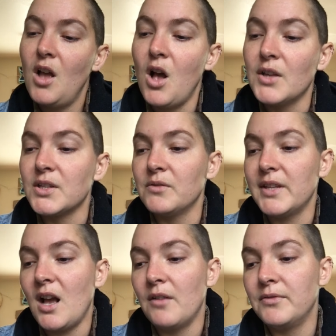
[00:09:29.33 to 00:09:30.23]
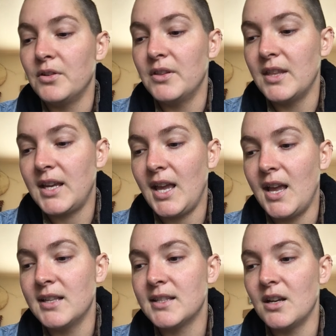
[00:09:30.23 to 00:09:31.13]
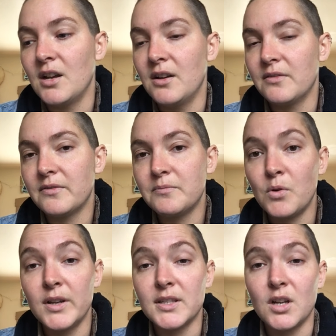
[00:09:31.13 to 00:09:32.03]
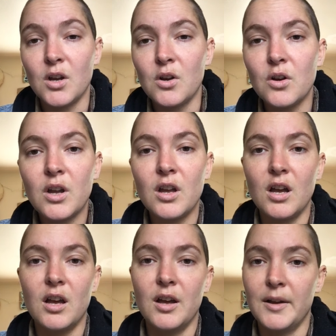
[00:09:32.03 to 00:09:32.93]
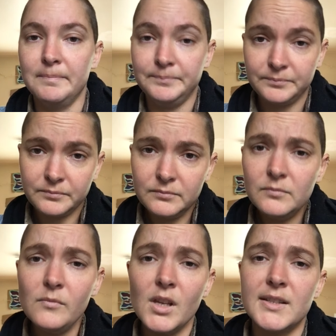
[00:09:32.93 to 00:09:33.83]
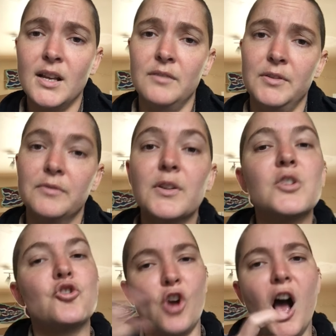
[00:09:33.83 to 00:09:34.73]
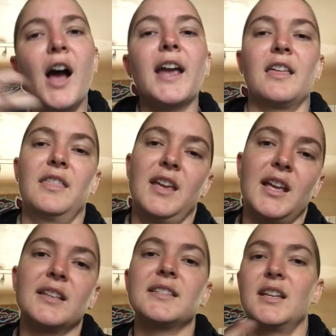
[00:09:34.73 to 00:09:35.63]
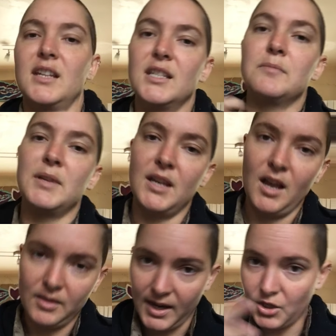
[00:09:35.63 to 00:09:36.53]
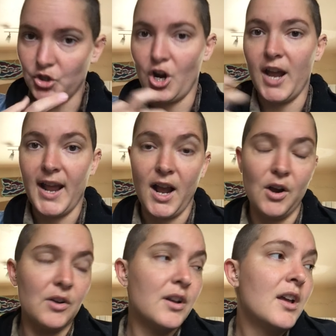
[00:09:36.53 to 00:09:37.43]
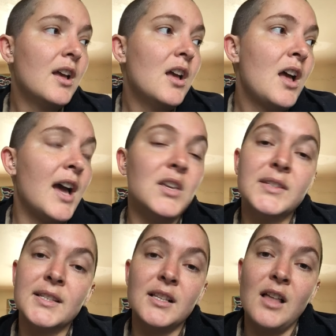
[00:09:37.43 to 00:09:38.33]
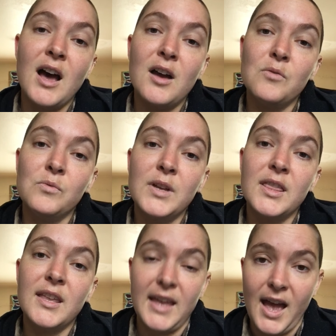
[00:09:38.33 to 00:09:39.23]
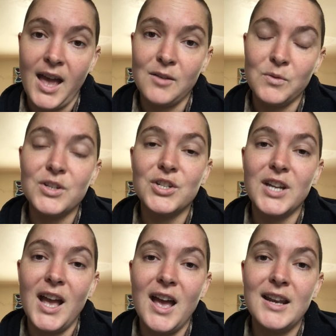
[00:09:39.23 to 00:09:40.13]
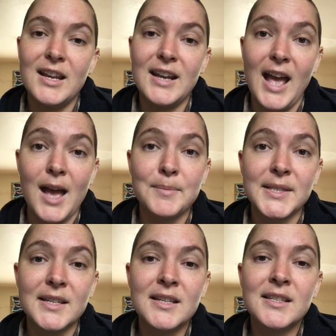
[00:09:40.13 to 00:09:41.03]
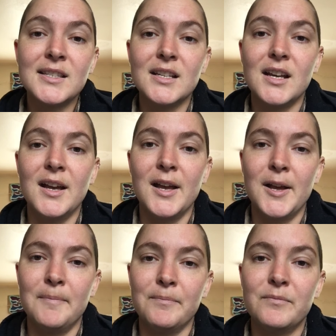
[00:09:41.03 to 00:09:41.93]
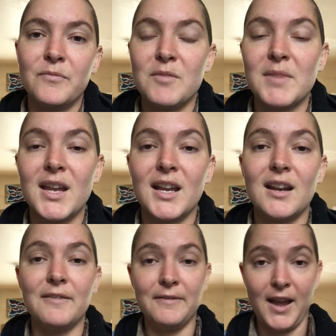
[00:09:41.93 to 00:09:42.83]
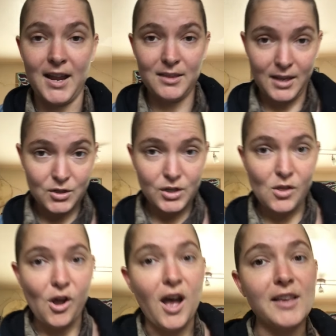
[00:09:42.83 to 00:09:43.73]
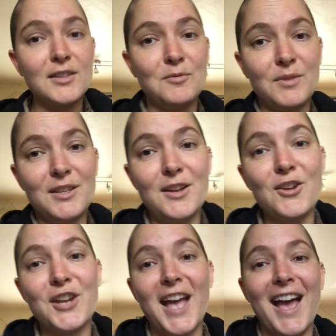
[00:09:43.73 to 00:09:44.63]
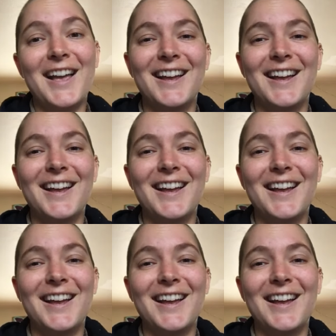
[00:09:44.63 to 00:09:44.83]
Also really helpful in the case of poison oak. It's helpful for drawing things that need to be like drawn out. I use this a lot with the cat when she had an abscess from getting in a fight that she lost with another cat.